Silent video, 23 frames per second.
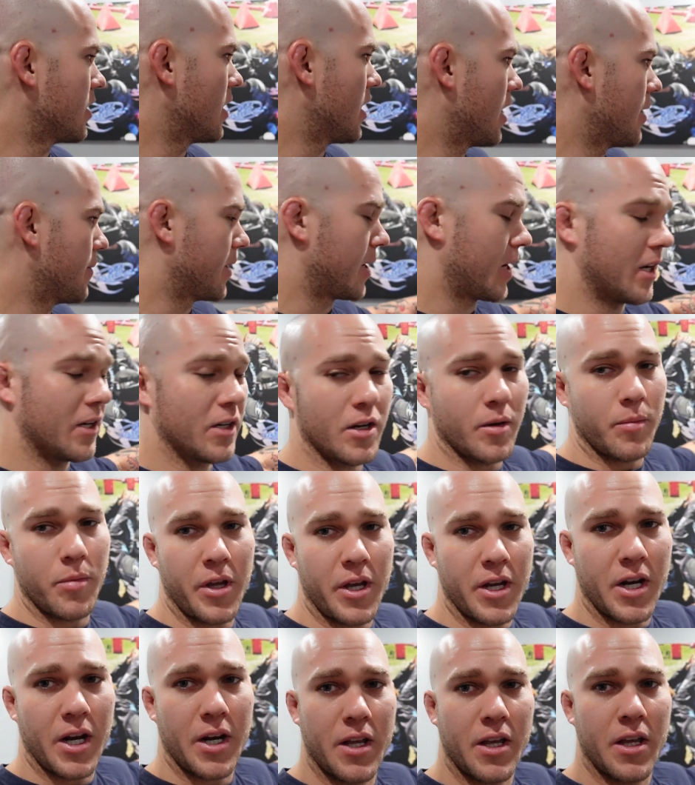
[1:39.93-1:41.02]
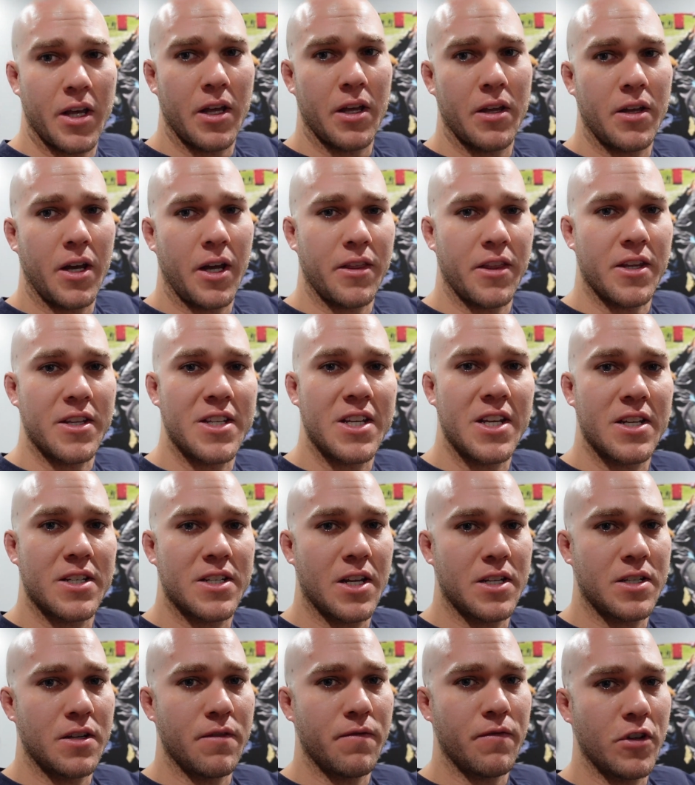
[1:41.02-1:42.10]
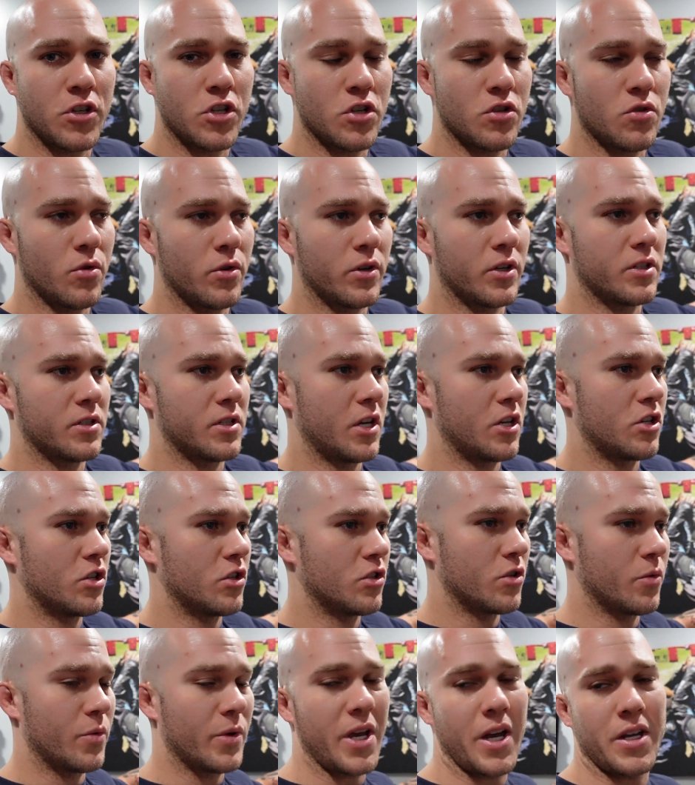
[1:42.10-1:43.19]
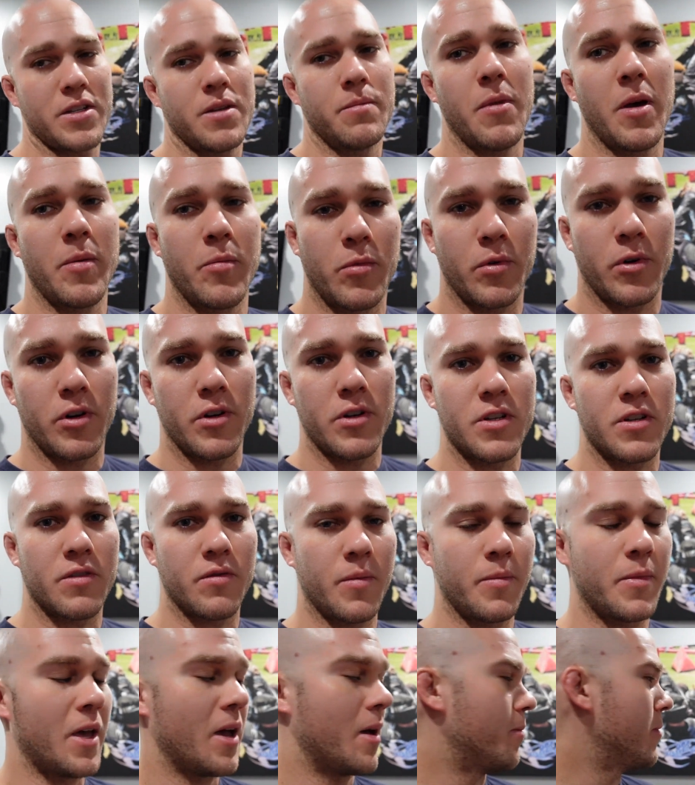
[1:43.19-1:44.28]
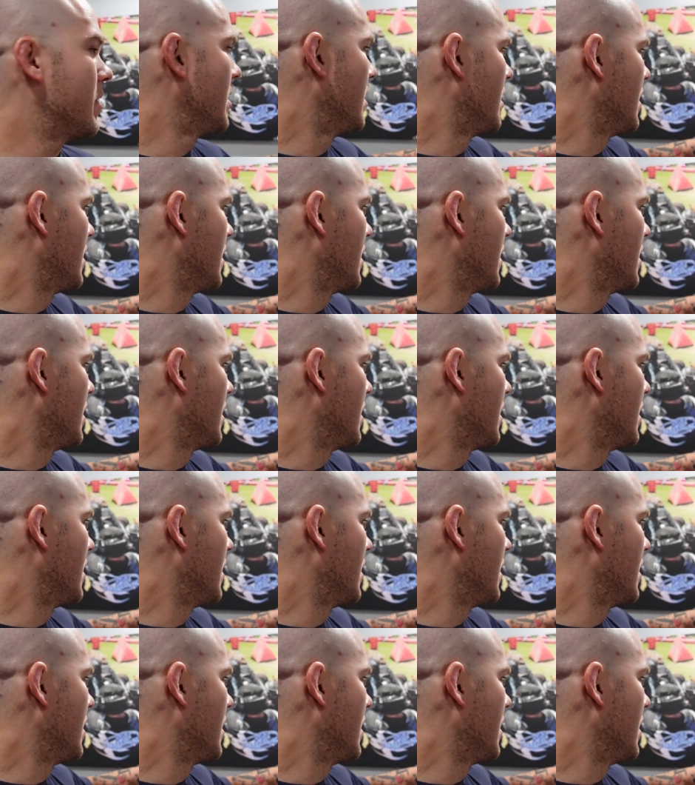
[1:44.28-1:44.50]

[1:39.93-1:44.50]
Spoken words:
And I ended up playing on the DSS and Vicious organization. So we got some memories from them.